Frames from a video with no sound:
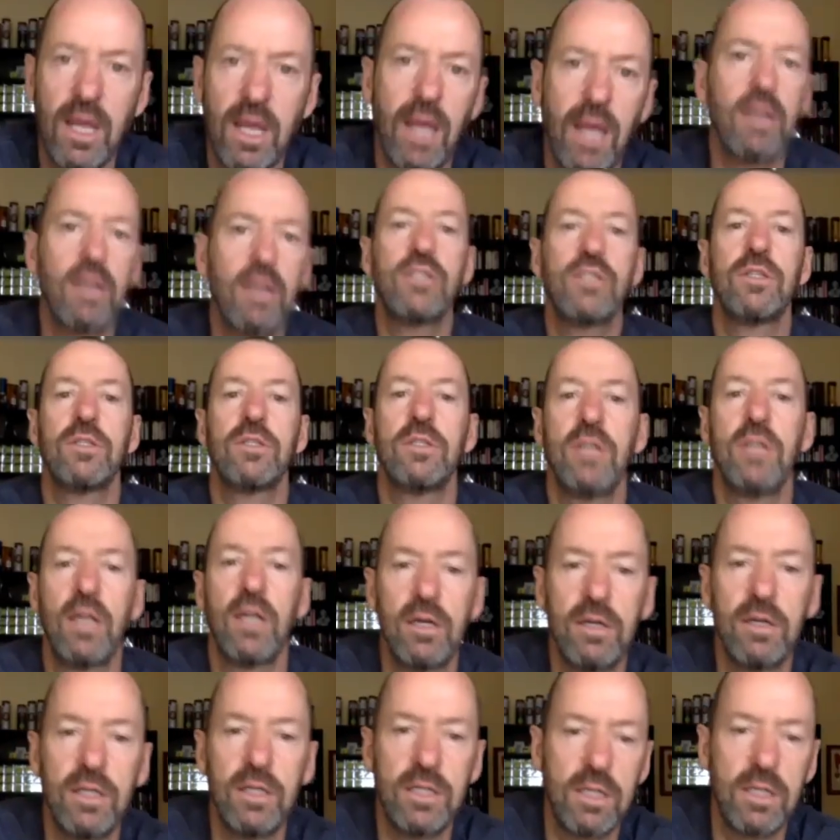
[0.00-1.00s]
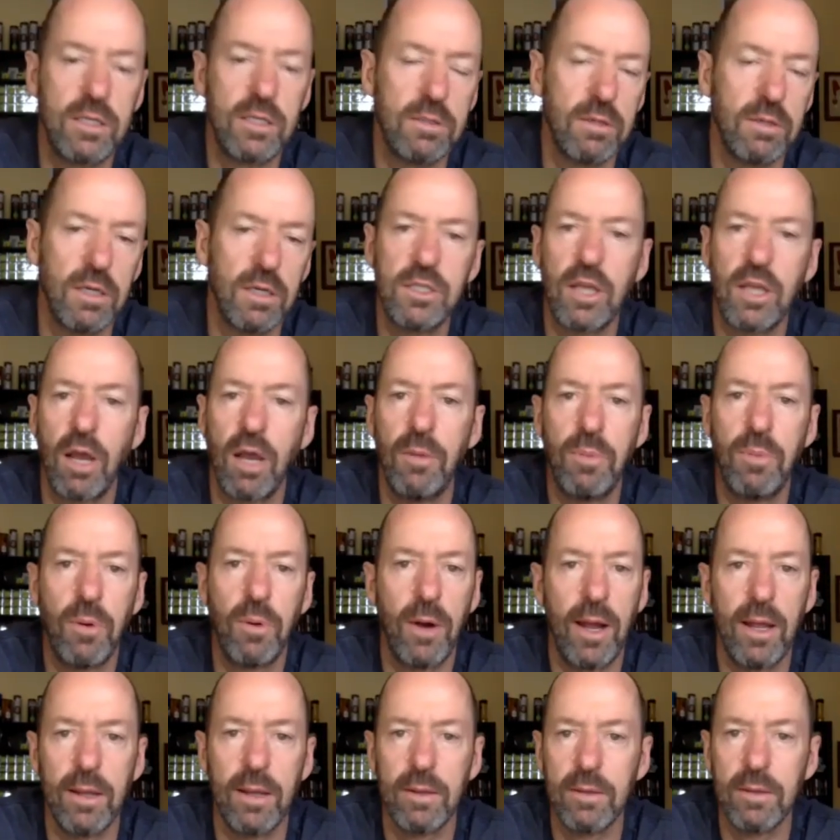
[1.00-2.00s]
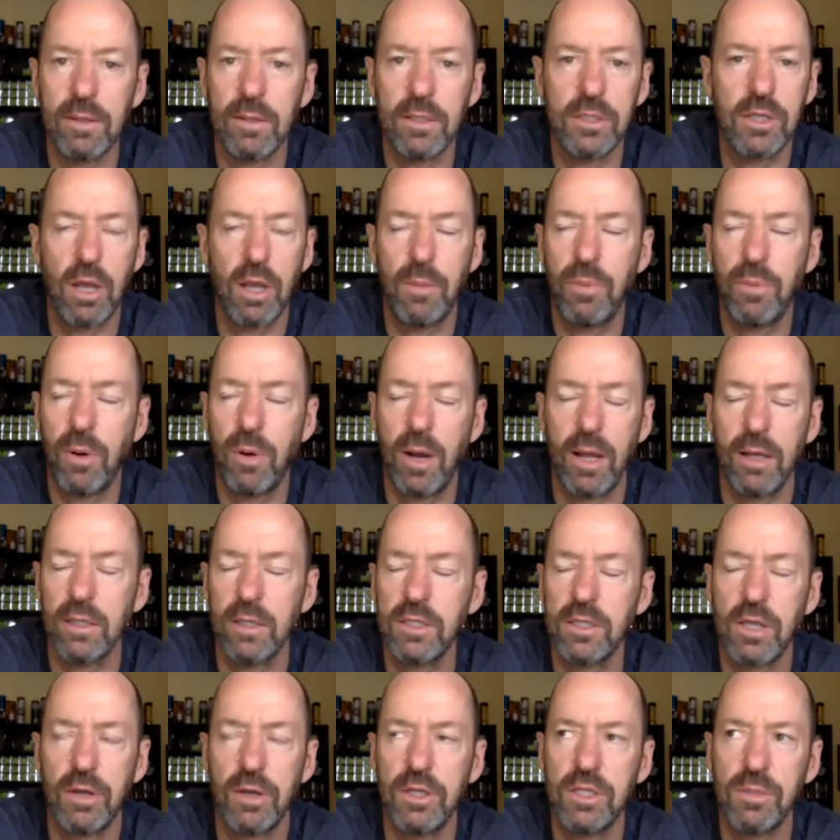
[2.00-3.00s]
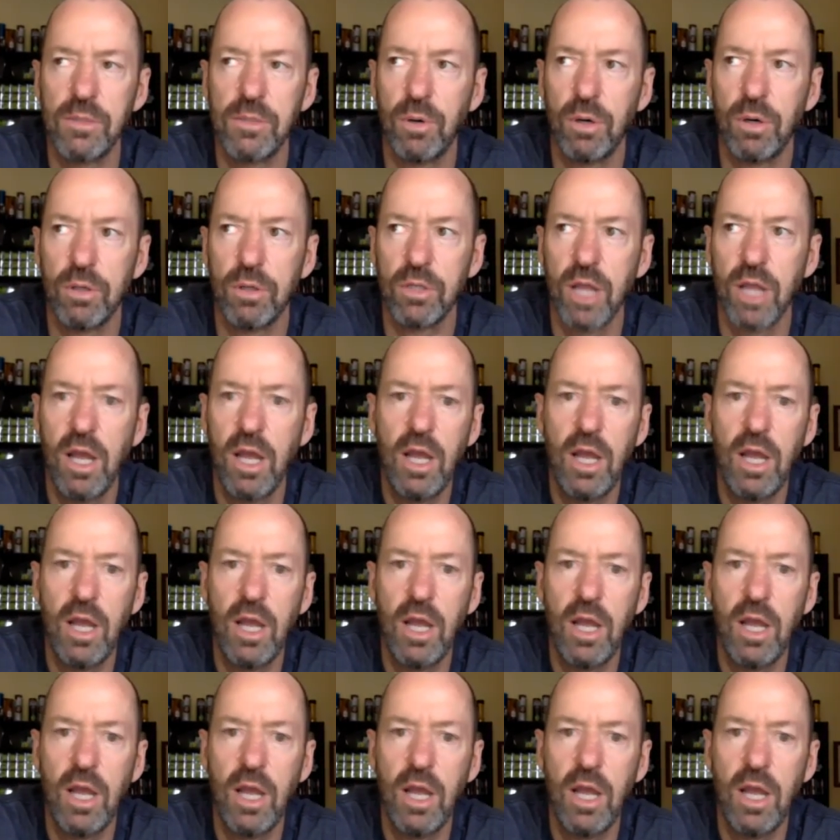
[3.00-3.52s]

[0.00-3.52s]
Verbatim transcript: let's you know let's let's go play, let's go play, let's go hit some balls.